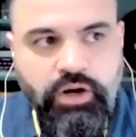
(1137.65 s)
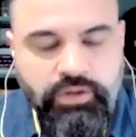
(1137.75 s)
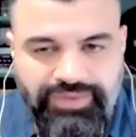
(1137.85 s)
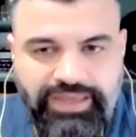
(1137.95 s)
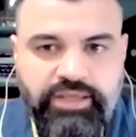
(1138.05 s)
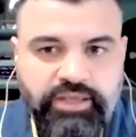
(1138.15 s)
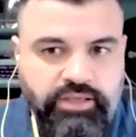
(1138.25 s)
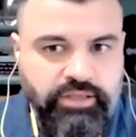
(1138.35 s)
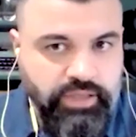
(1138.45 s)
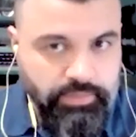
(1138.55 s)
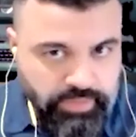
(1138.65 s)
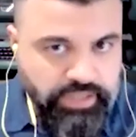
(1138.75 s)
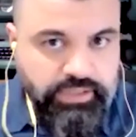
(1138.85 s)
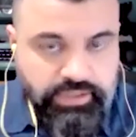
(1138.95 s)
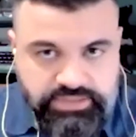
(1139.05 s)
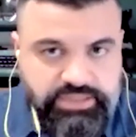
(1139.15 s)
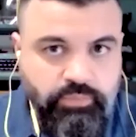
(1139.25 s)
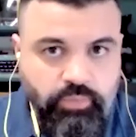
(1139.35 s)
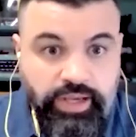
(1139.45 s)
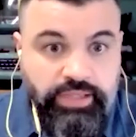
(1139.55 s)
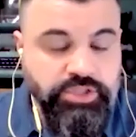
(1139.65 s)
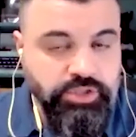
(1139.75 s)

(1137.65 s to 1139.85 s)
Aren't they committed in some way to